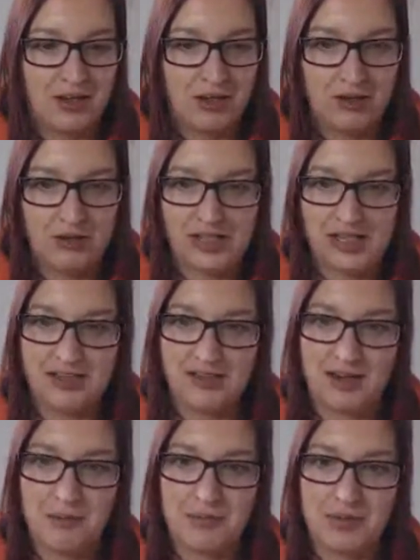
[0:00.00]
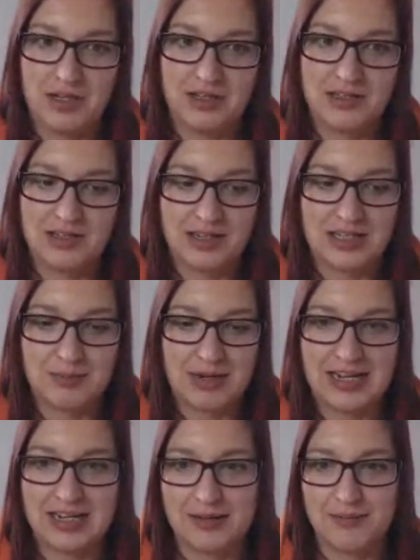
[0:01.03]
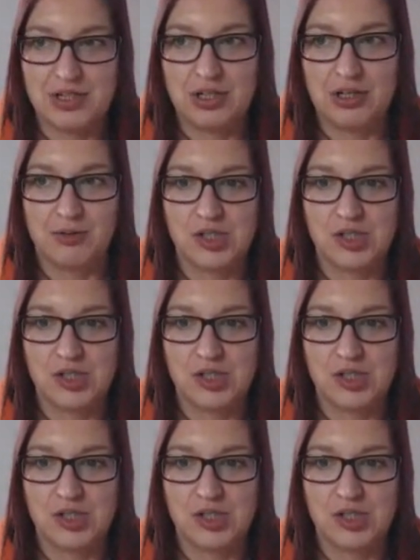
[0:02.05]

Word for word: looking at the numbers, explaining them to you and